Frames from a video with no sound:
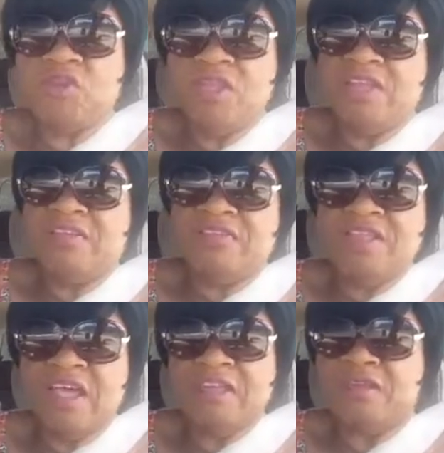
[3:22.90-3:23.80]
She get
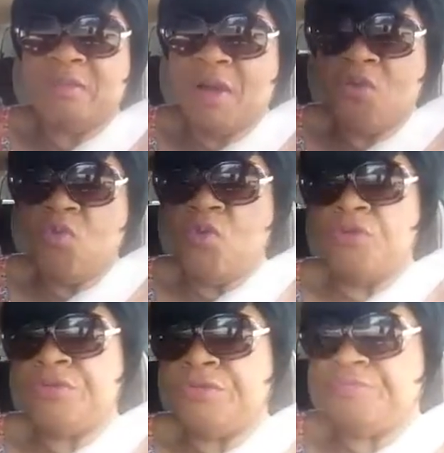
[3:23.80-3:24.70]
excited about
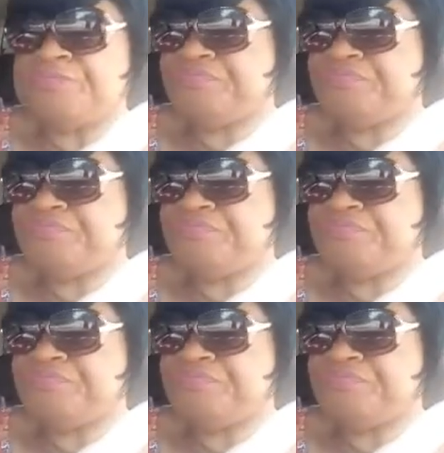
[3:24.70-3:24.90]
water.